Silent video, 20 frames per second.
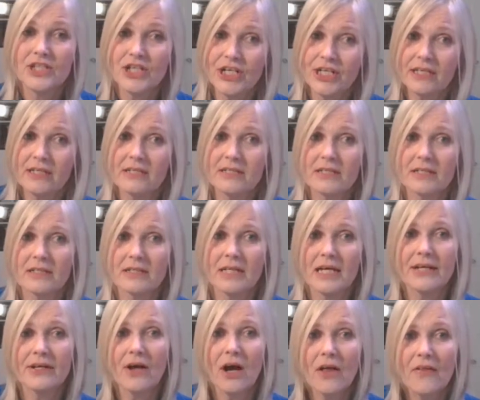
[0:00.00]
chickens
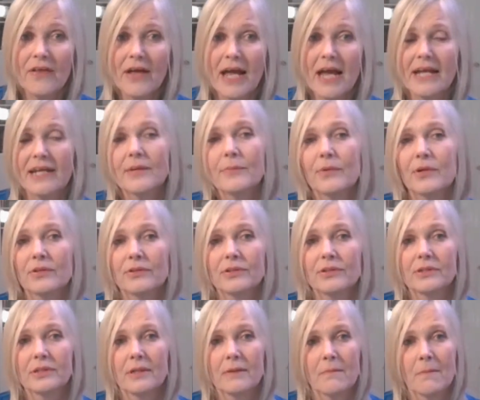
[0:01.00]
and other
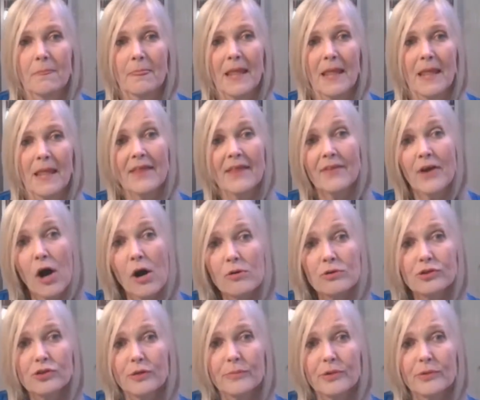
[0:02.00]
animals, and the
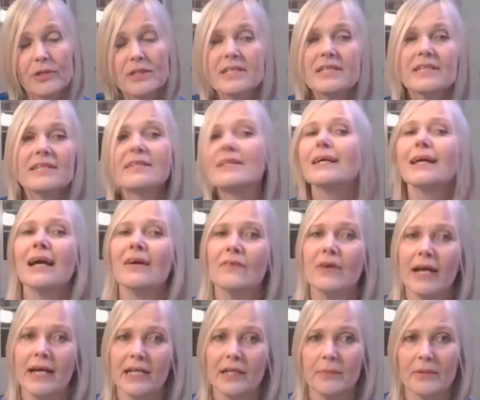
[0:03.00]
host communities, they have
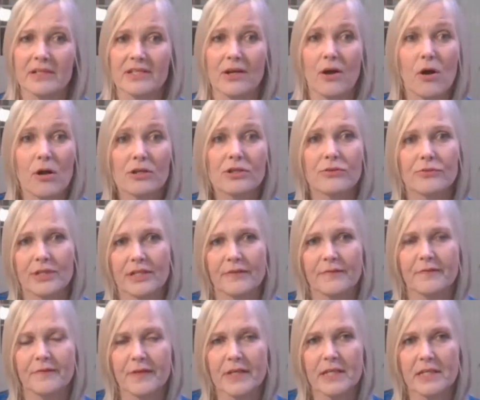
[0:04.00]
animals that also
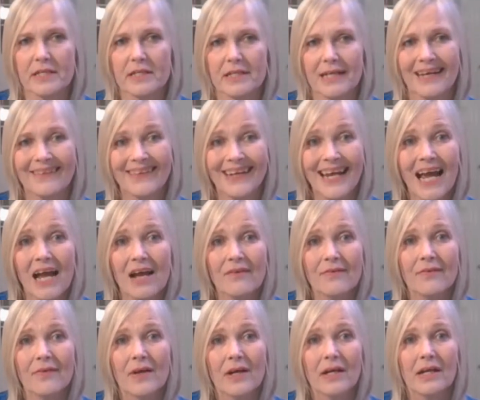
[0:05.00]
need feed, and they
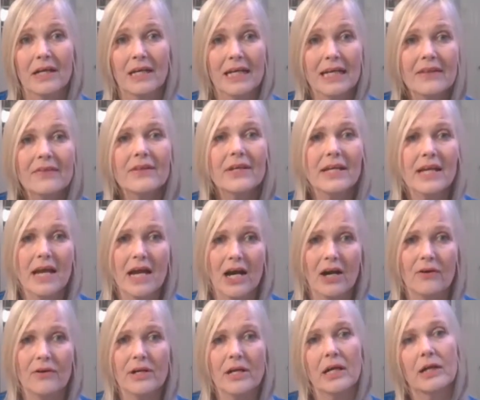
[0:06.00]
have in the
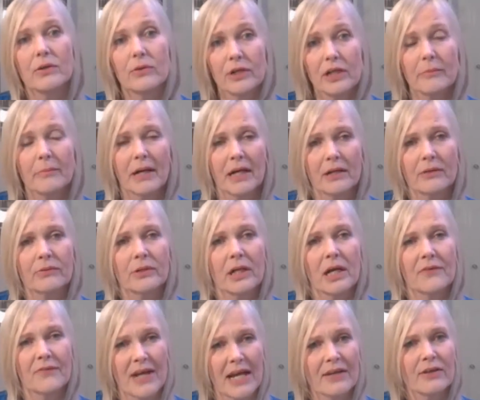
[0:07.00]
area a good amount
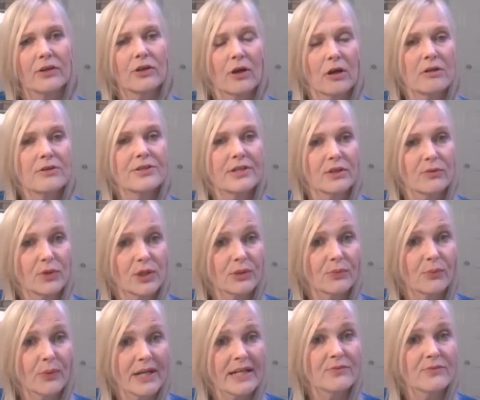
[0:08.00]
of agricultural
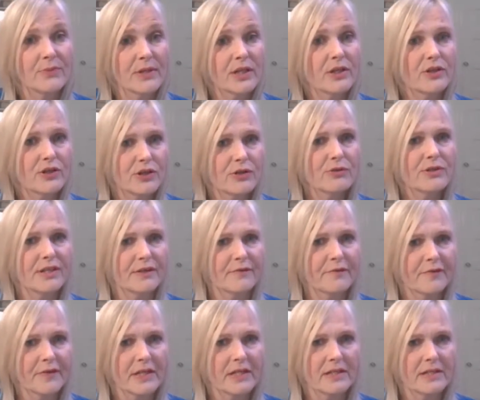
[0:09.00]
waste we can use as
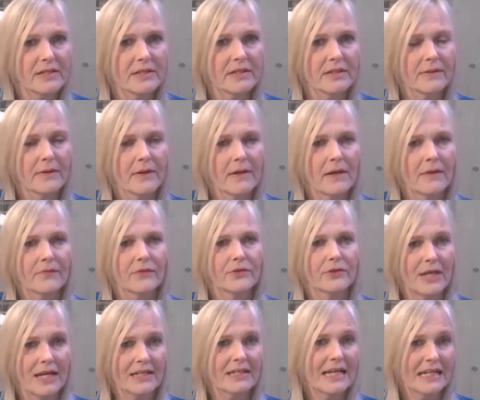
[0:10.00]

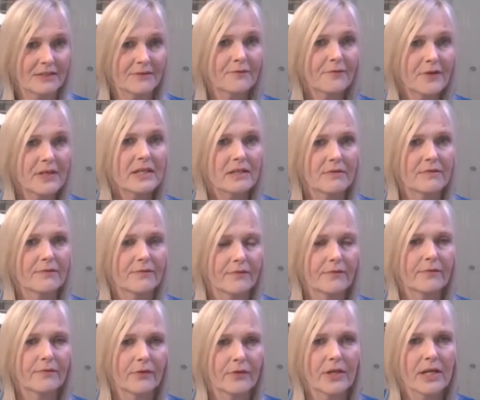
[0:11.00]
feed
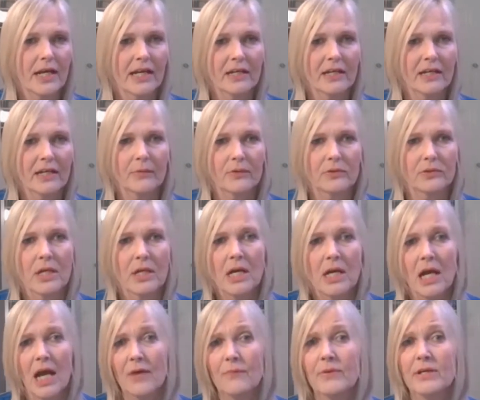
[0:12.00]
for the animals.
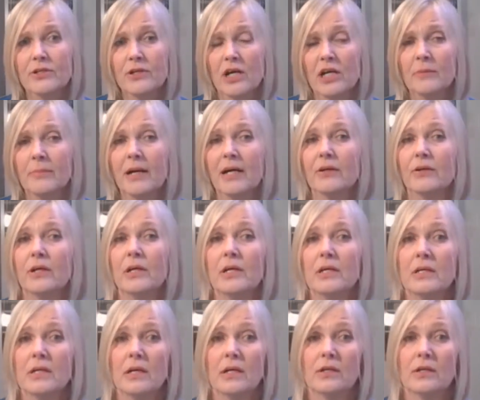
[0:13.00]
And we talk about